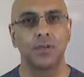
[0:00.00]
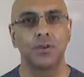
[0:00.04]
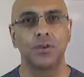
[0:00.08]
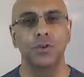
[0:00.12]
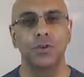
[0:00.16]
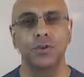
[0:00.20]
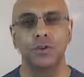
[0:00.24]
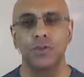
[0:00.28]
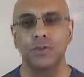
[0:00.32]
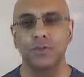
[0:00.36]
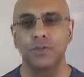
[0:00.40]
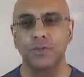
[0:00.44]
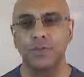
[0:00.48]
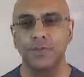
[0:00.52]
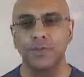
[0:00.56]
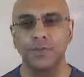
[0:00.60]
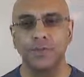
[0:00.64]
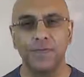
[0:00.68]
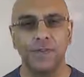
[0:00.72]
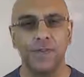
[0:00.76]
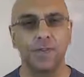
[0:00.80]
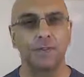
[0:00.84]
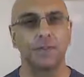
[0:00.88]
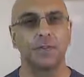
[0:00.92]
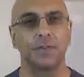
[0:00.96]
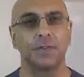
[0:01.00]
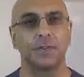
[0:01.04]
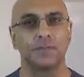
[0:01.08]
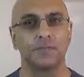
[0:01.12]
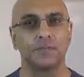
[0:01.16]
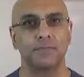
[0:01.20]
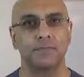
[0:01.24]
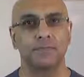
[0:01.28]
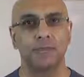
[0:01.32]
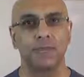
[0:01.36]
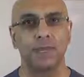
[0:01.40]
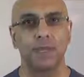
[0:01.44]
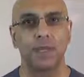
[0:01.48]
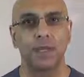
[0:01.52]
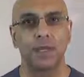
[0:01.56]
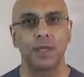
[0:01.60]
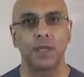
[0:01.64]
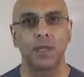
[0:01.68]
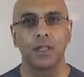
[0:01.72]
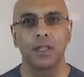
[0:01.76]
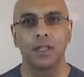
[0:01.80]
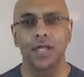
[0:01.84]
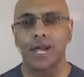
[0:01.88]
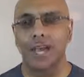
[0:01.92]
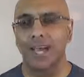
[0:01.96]
You can feel them.
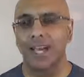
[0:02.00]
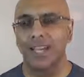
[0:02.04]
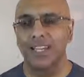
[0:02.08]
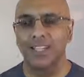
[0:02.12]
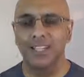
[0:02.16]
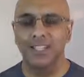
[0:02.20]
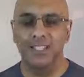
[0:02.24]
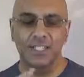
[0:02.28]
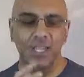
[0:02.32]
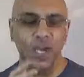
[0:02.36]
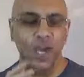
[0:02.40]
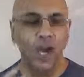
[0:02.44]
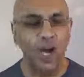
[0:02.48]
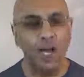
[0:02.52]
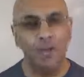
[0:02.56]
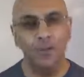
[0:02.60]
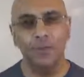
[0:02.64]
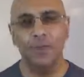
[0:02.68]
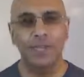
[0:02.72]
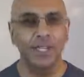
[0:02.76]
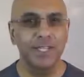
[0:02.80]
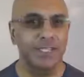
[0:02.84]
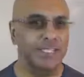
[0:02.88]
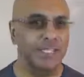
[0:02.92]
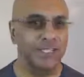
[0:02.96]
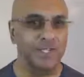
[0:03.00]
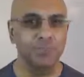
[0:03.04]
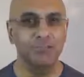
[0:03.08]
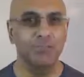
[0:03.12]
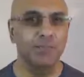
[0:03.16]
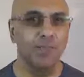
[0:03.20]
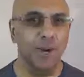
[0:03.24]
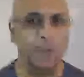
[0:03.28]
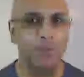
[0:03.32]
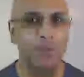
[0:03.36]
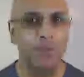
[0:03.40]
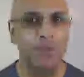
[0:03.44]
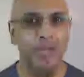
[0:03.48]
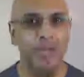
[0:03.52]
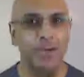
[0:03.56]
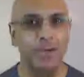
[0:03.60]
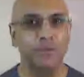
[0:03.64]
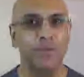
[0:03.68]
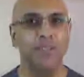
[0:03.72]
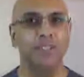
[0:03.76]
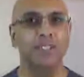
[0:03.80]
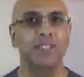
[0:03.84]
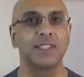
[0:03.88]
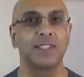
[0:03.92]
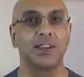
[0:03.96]
That excitement is just bubbling
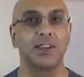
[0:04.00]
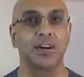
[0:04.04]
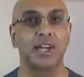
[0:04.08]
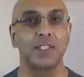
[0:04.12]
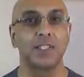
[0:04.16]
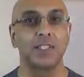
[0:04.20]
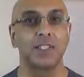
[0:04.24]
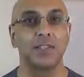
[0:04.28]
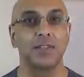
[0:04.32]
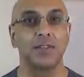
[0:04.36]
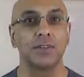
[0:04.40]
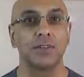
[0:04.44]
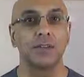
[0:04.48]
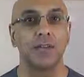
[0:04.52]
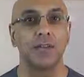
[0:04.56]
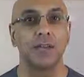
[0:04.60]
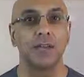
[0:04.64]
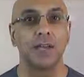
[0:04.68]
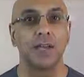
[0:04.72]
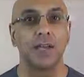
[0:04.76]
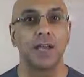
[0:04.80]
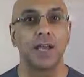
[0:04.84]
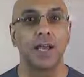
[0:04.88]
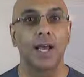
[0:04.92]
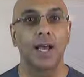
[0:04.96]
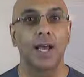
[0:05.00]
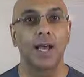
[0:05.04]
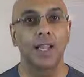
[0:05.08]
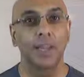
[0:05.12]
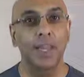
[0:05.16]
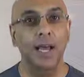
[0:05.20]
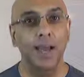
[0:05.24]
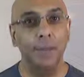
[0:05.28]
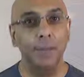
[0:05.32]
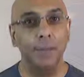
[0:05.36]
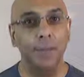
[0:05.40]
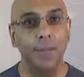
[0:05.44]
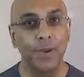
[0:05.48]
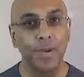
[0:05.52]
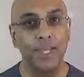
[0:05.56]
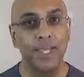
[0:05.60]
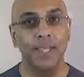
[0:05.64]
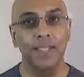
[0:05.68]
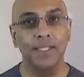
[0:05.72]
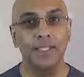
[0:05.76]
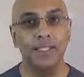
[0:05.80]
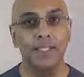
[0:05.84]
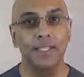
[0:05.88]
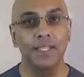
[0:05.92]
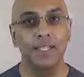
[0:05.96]
up inside you. And that
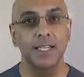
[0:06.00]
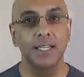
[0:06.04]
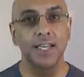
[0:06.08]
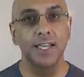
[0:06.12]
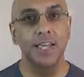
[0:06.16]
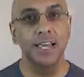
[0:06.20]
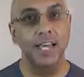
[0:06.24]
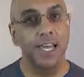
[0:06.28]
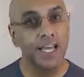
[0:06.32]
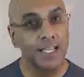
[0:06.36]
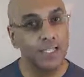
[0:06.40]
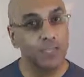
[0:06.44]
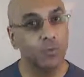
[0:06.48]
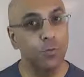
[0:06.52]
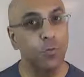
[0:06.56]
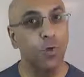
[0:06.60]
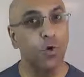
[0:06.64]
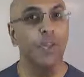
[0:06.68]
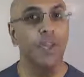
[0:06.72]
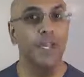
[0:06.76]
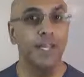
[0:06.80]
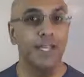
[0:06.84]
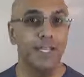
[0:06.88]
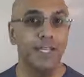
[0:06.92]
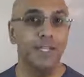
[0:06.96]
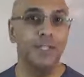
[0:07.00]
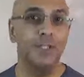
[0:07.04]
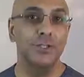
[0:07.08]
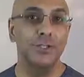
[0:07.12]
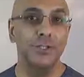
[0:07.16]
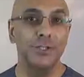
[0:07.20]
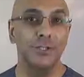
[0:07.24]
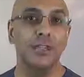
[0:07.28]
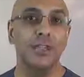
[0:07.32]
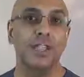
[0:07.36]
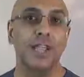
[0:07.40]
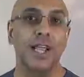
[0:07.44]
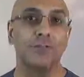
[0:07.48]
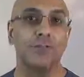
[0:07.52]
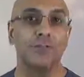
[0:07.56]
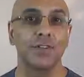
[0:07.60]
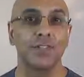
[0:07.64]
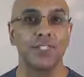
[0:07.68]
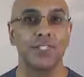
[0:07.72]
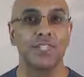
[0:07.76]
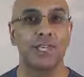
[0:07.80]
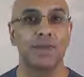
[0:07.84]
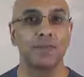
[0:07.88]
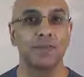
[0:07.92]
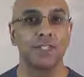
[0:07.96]
bliss is what leads you to that
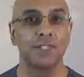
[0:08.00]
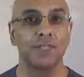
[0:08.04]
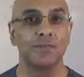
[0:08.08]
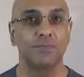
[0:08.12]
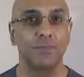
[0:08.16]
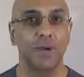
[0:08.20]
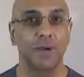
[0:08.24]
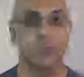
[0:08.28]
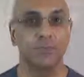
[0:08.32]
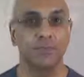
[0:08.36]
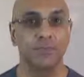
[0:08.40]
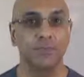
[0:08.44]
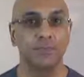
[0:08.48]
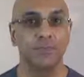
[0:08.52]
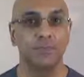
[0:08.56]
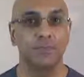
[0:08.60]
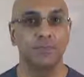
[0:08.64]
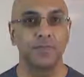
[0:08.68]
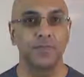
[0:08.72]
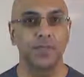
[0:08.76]
receptive mode.